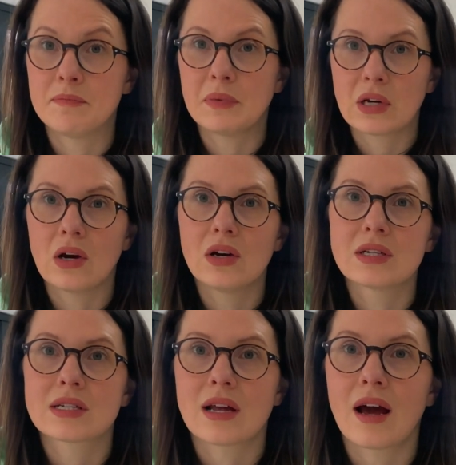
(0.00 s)

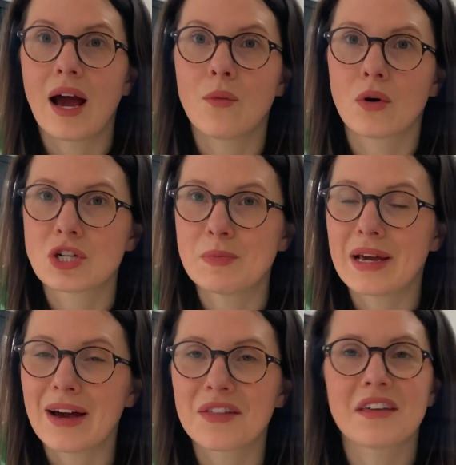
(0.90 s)
Because I want to be
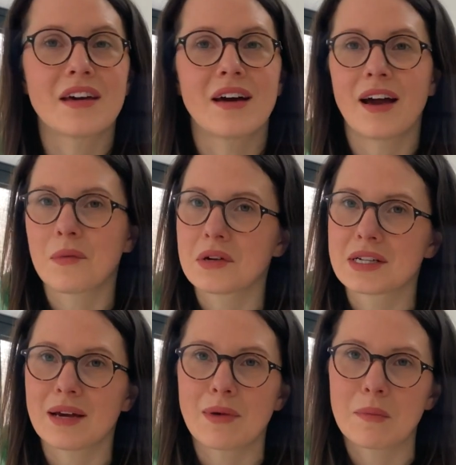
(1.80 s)
healthier. I want to
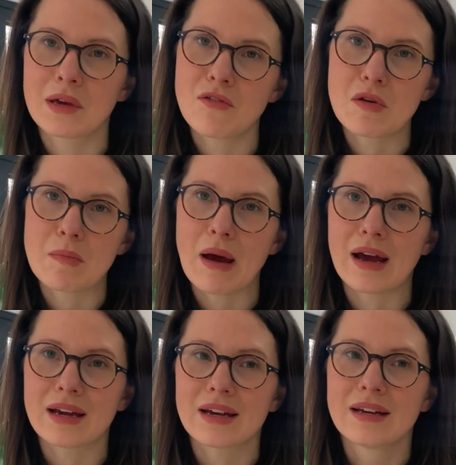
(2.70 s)
get my period
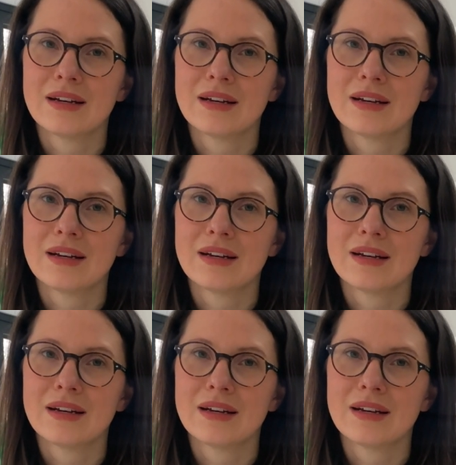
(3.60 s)
back.